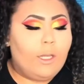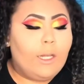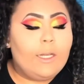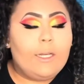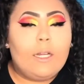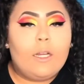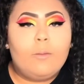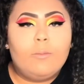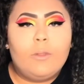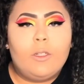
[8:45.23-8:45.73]

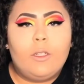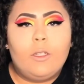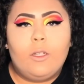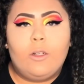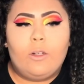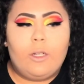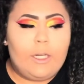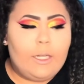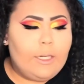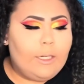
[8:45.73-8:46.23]
And now I'm gonna
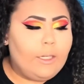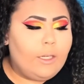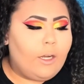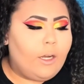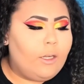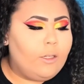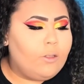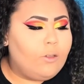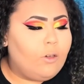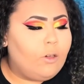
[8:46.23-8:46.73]
go ahead and
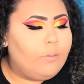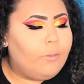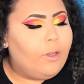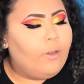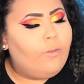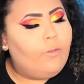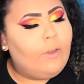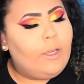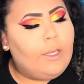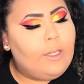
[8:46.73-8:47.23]
contour
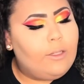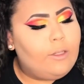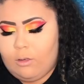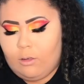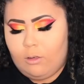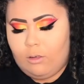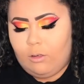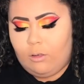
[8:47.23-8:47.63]
my face.